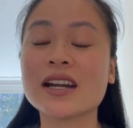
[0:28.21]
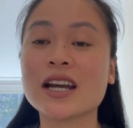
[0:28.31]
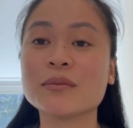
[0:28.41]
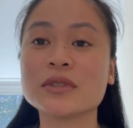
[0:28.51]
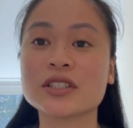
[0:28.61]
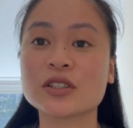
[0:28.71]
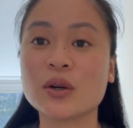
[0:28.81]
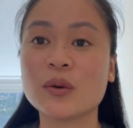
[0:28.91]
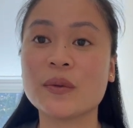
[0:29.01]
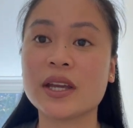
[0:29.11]
I'm just
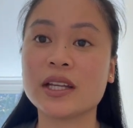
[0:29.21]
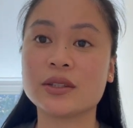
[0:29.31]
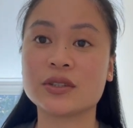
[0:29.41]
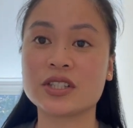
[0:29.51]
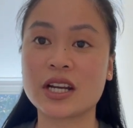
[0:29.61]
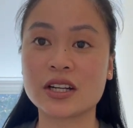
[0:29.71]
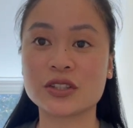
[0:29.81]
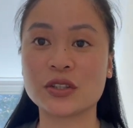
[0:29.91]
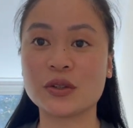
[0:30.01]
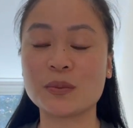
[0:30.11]
going to share
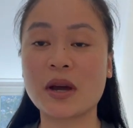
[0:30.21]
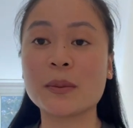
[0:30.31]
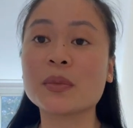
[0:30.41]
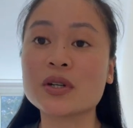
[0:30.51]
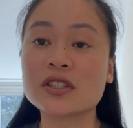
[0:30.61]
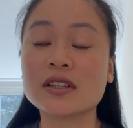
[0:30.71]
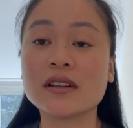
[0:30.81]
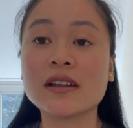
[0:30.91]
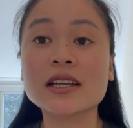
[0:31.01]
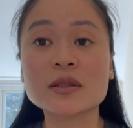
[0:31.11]
to you my
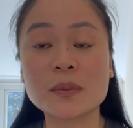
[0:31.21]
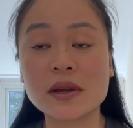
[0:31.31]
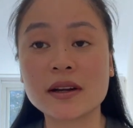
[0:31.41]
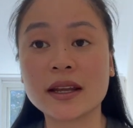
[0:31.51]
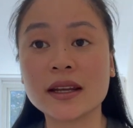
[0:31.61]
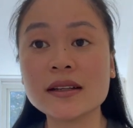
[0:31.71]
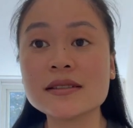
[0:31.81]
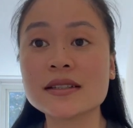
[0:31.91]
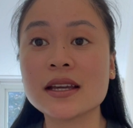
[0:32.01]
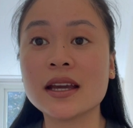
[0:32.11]
personal experience